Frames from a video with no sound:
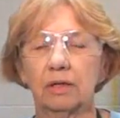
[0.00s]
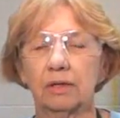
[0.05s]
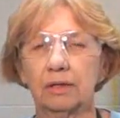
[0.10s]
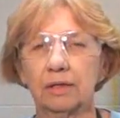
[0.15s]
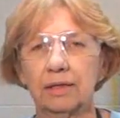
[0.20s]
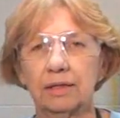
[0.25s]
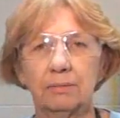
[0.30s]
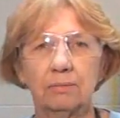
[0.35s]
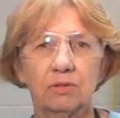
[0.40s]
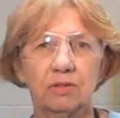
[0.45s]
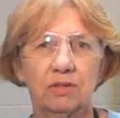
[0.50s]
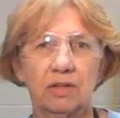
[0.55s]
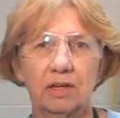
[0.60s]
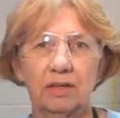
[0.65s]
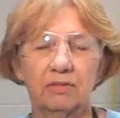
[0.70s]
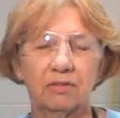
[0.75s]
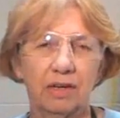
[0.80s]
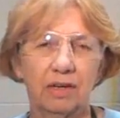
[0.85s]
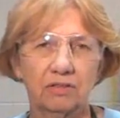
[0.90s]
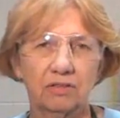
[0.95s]

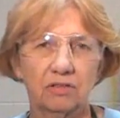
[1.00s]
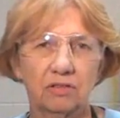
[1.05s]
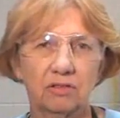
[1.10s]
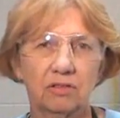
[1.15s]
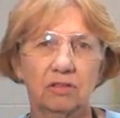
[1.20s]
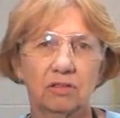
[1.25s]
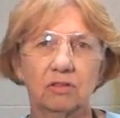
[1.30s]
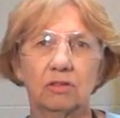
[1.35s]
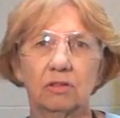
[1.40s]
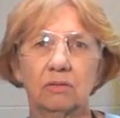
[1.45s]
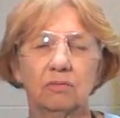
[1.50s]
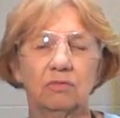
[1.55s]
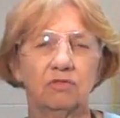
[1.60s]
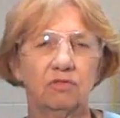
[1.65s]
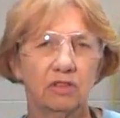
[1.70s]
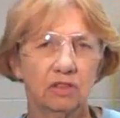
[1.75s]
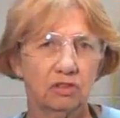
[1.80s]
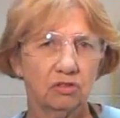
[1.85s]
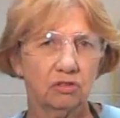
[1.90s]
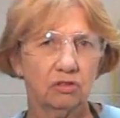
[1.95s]
ChemSafe has a system,
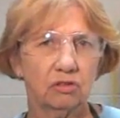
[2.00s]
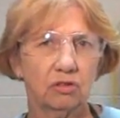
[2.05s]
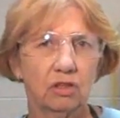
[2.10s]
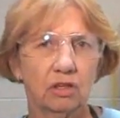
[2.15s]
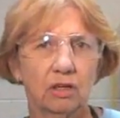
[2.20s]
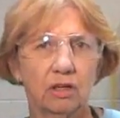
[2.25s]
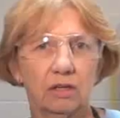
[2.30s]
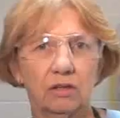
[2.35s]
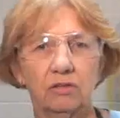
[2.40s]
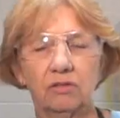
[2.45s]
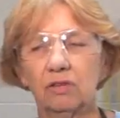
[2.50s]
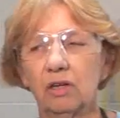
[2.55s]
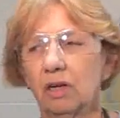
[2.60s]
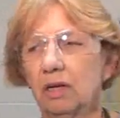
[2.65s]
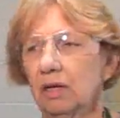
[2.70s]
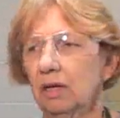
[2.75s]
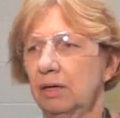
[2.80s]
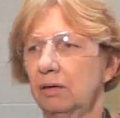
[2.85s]
Fisher does.